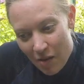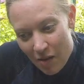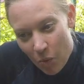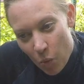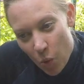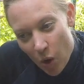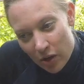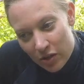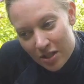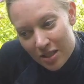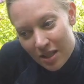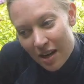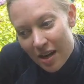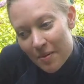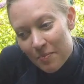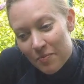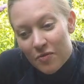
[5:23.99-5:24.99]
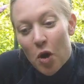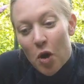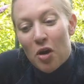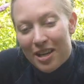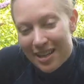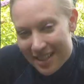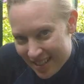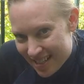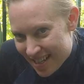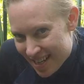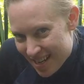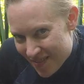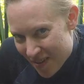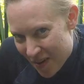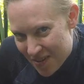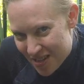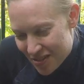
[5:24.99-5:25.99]
Whilst I'm clearly
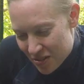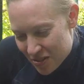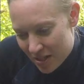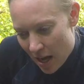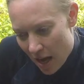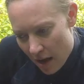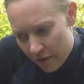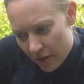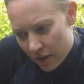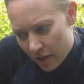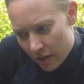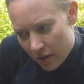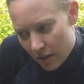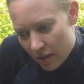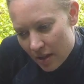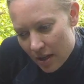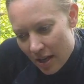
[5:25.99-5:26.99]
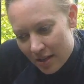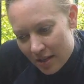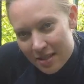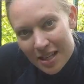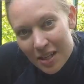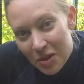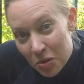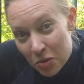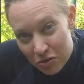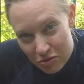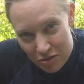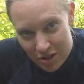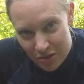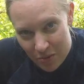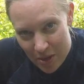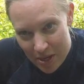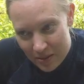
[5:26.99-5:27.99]
very used to having a single
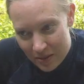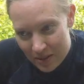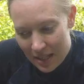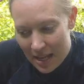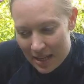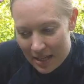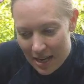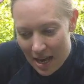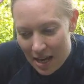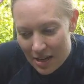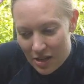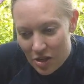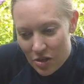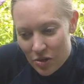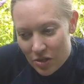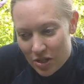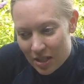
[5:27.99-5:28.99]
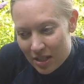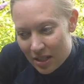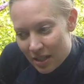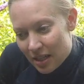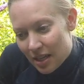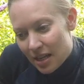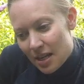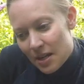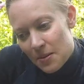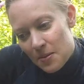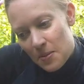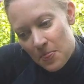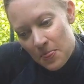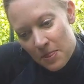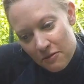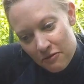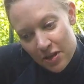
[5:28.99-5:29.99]
front wheel and used to the
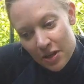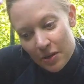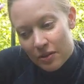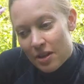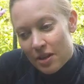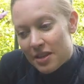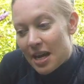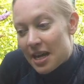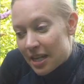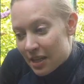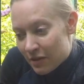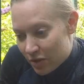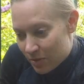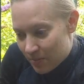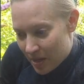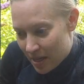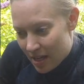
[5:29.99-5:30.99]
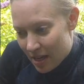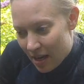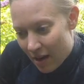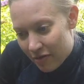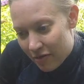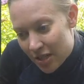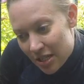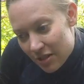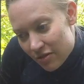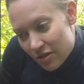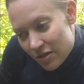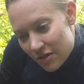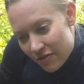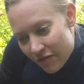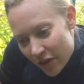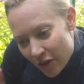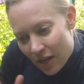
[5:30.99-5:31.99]
feel that gives me, I did
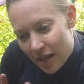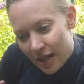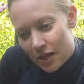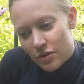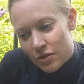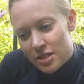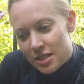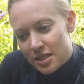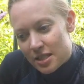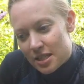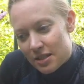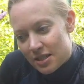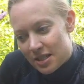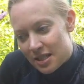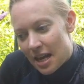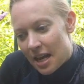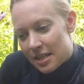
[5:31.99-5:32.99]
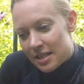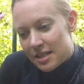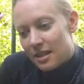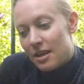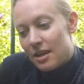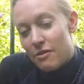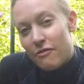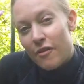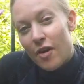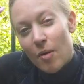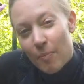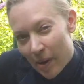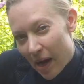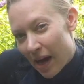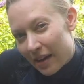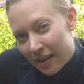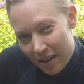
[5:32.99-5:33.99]
feel like I was sat slightly far
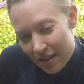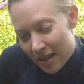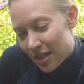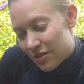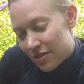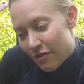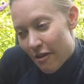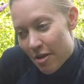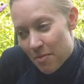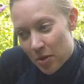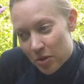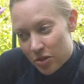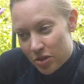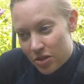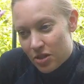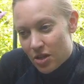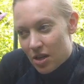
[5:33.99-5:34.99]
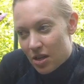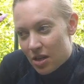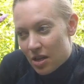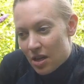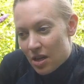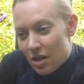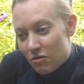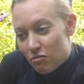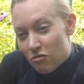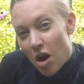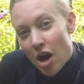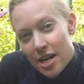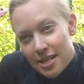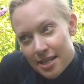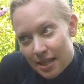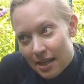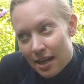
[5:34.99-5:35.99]
back, and that's very much the
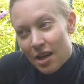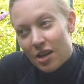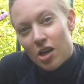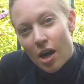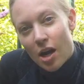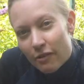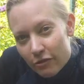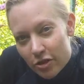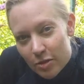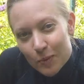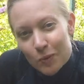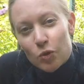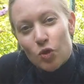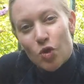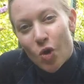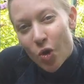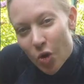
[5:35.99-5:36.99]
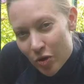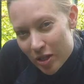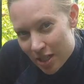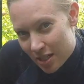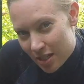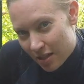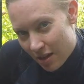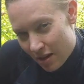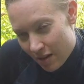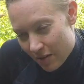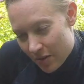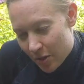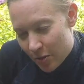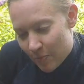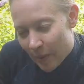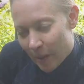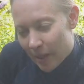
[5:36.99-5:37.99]
riding, comfortable touring style of this
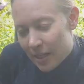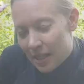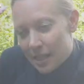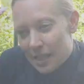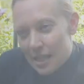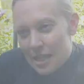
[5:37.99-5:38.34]
bike.